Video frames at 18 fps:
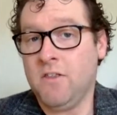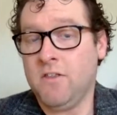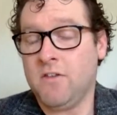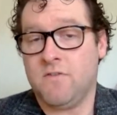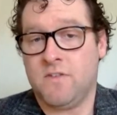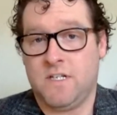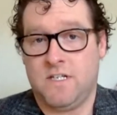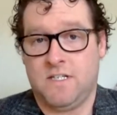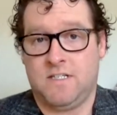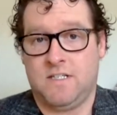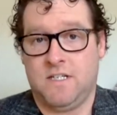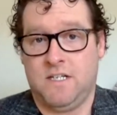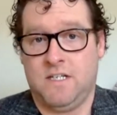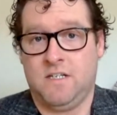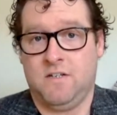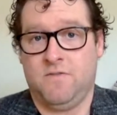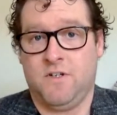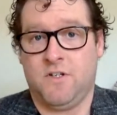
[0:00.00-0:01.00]
the health of
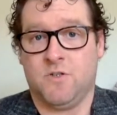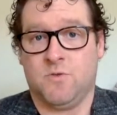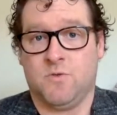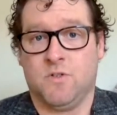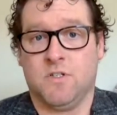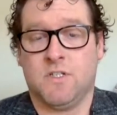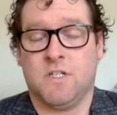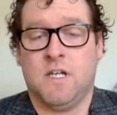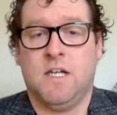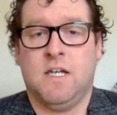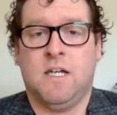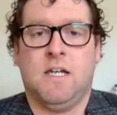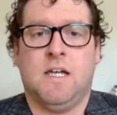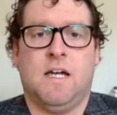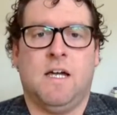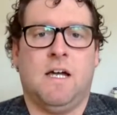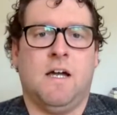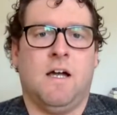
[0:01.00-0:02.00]
these individuals.
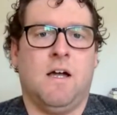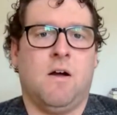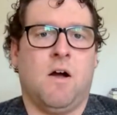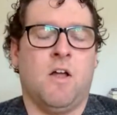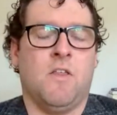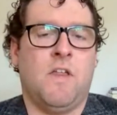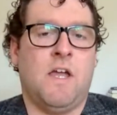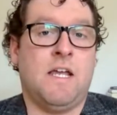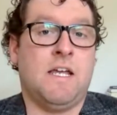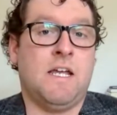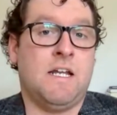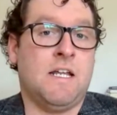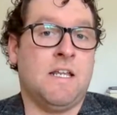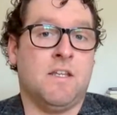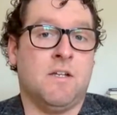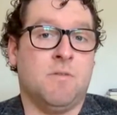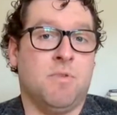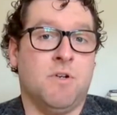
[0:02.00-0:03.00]
Uh, are they
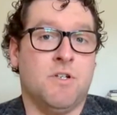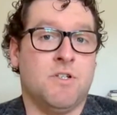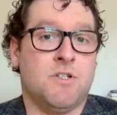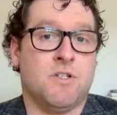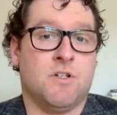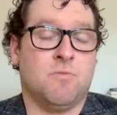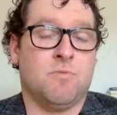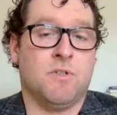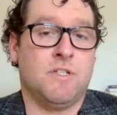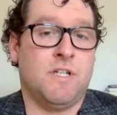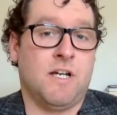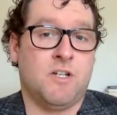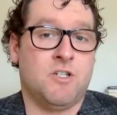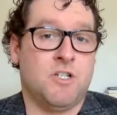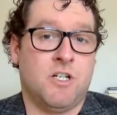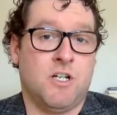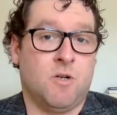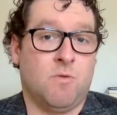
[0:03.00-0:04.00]
getting the personal
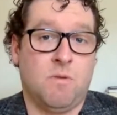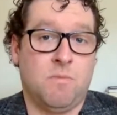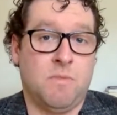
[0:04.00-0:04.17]
protection